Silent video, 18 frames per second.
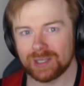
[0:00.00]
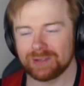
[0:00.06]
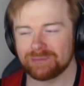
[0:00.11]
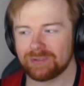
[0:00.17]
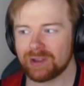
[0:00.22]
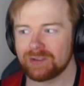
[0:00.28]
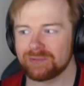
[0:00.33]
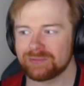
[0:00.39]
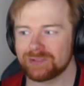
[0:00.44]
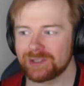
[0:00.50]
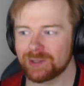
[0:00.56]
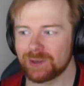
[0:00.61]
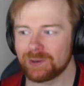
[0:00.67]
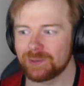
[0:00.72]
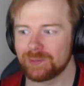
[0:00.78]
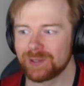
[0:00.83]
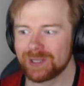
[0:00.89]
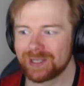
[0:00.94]
If I've, you
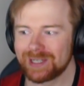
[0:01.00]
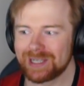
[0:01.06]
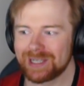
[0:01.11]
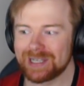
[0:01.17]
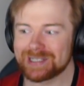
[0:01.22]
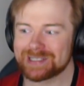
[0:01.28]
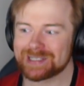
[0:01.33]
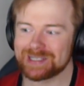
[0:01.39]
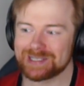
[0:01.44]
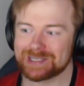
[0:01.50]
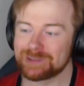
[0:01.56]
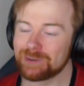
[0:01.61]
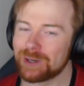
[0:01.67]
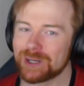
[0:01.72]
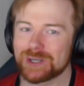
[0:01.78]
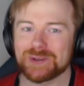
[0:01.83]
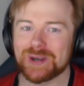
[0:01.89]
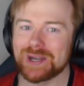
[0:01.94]
know, it's
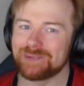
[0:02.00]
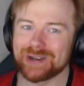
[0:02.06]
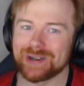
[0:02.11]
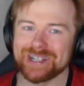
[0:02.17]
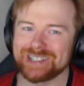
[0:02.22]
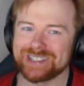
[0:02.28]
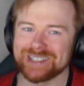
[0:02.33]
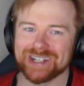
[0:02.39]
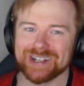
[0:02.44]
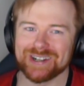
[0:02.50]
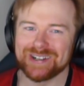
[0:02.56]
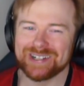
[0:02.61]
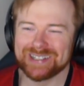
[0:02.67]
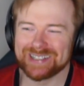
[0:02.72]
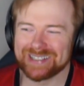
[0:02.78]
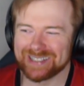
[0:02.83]
not a great ratio.